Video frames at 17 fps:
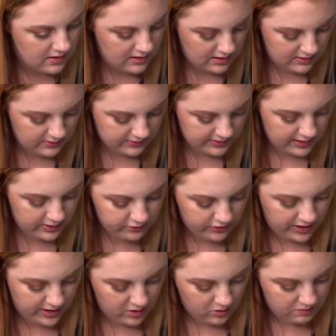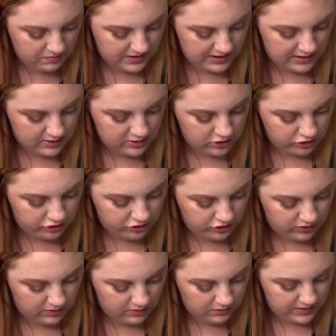I was going to try to open it to show
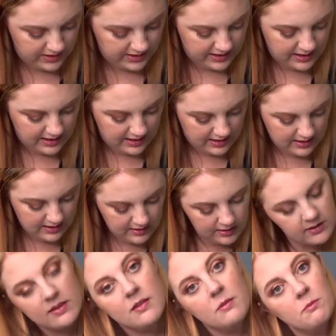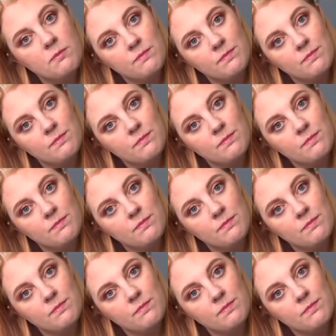you what it is.